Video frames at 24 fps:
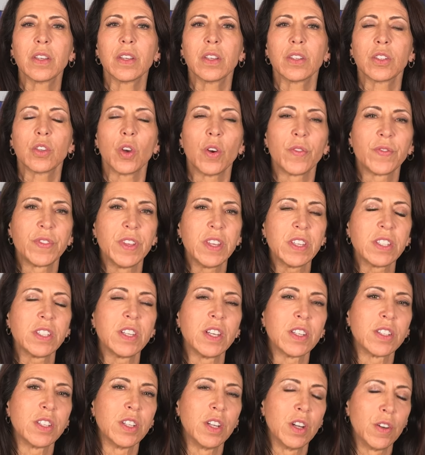So if this
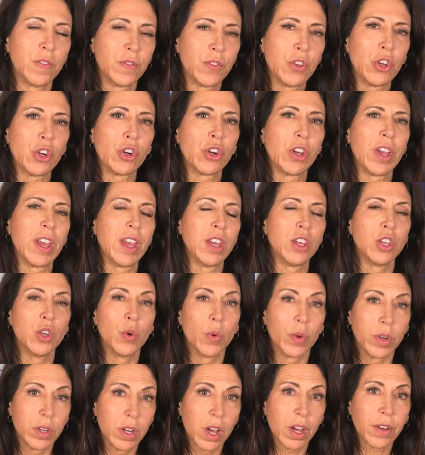doesn't infuriate you
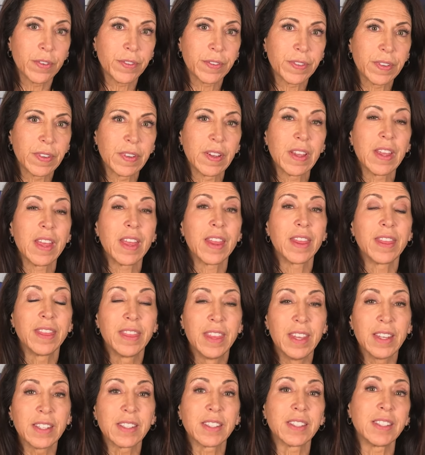enough,
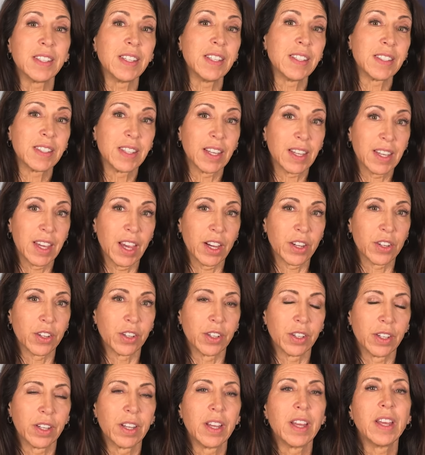this is the kicker.
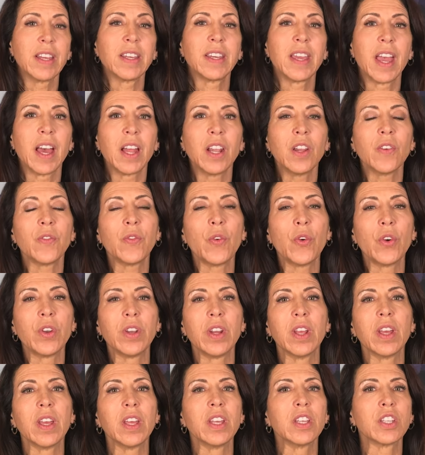
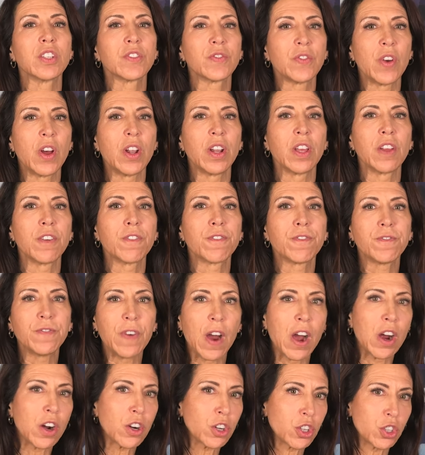California is falling
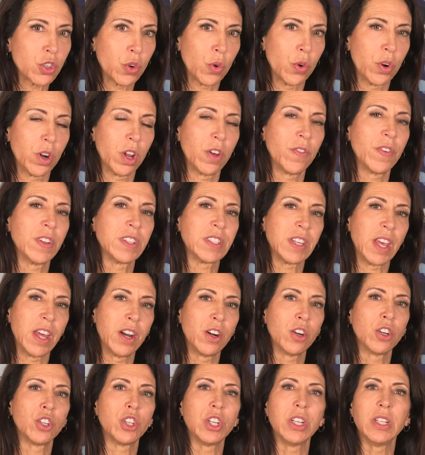far short of its
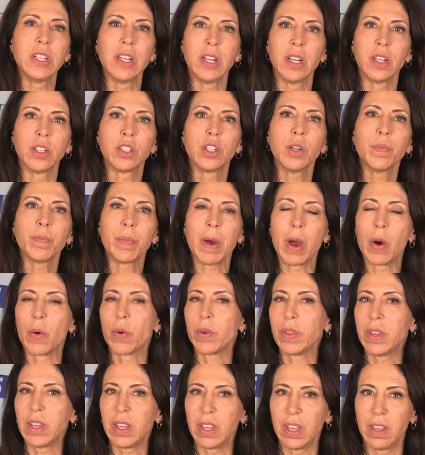energy needed to power
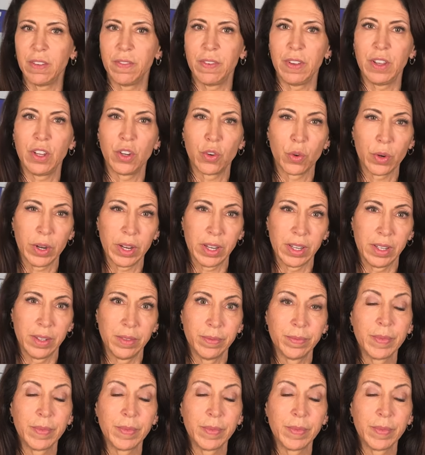the EV grid.